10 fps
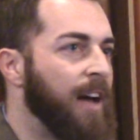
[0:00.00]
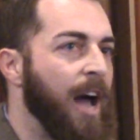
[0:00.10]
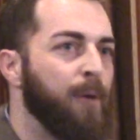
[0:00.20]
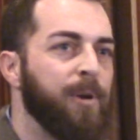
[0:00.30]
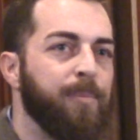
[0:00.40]

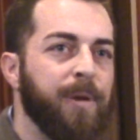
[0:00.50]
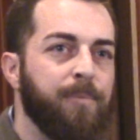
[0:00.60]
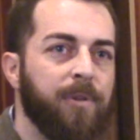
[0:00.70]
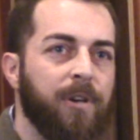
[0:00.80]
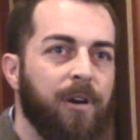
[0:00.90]
how many
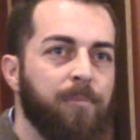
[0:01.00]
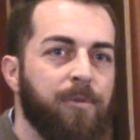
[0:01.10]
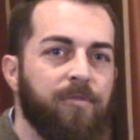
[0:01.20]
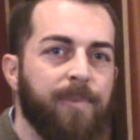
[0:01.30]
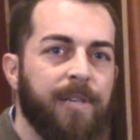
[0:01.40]
people in our
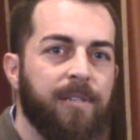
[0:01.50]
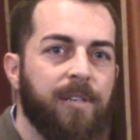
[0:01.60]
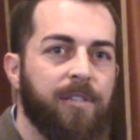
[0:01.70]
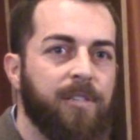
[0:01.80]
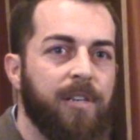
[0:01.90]
movement
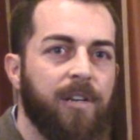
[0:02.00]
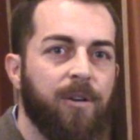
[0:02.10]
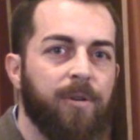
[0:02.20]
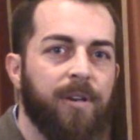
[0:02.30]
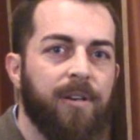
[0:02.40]
do you see
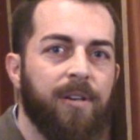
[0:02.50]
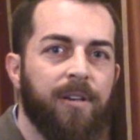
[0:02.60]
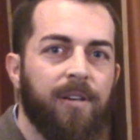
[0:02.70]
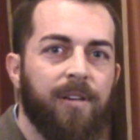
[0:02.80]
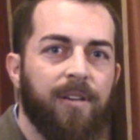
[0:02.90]
going,
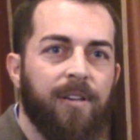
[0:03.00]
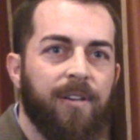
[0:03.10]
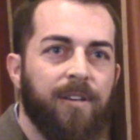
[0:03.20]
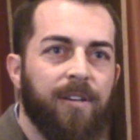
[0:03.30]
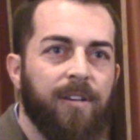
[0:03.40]

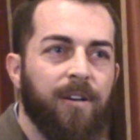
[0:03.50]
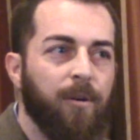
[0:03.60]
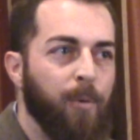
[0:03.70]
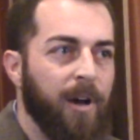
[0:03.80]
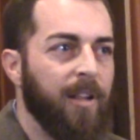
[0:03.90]

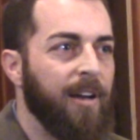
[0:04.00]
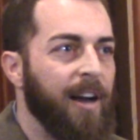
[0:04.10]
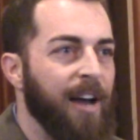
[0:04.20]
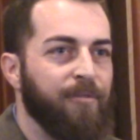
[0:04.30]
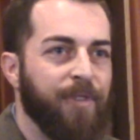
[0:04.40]

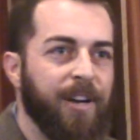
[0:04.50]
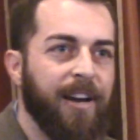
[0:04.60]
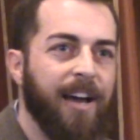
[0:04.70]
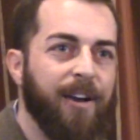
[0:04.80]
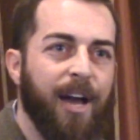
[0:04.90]
well, I
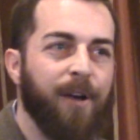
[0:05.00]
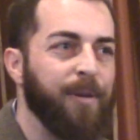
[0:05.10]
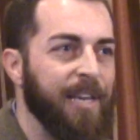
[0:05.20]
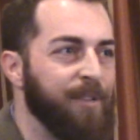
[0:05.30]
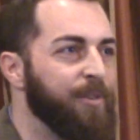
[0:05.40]
figured out
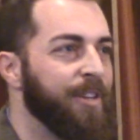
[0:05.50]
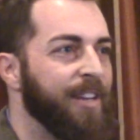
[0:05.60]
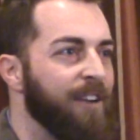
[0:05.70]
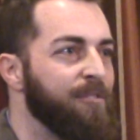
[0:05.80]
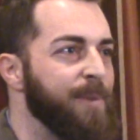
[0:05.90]
how evil
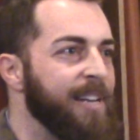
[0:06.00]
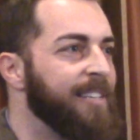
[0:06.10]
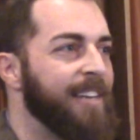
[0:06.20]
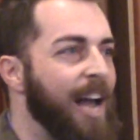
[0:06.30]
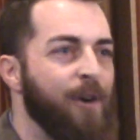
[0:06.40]
the government
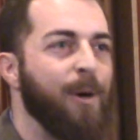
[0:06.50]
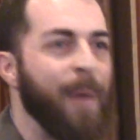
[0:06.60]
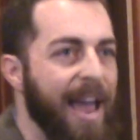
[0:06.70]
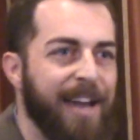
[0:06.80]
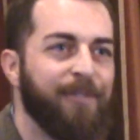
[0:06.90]
is and now
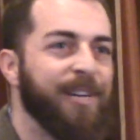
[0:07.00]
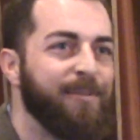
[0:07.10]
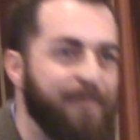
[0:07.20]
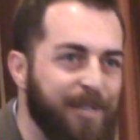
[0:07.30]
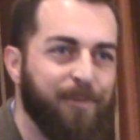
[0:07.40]
I'm
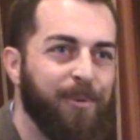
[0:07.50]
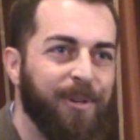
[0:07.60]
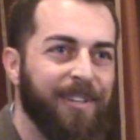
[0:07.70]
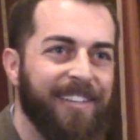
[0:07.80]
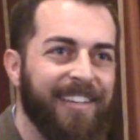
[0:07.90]
angry and
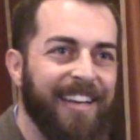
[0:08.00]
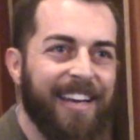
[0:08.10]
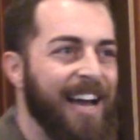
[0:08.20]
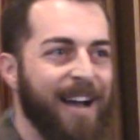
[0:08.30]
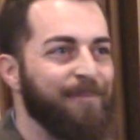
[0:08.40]
miserable.
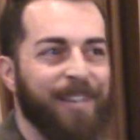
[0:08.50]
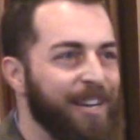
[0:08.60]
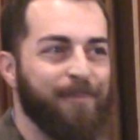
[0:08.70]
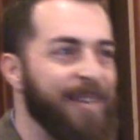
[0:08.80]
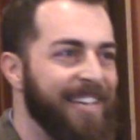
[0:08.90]
And I'm
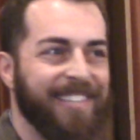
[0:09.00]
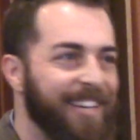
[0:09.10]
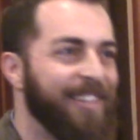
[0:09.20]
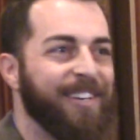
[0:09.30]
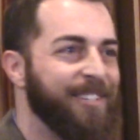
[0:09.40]
going to be
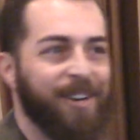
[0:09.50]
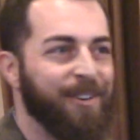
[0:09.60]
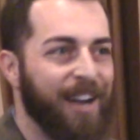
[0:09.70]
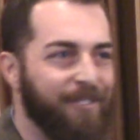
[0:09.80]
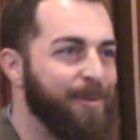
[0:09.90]
until there's
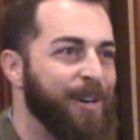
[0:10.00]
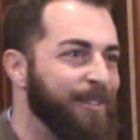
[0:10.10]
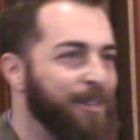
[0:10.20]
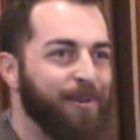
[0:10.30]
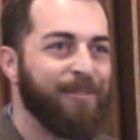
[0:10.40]
no government or
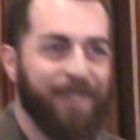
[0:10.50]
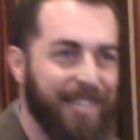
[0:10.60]
until we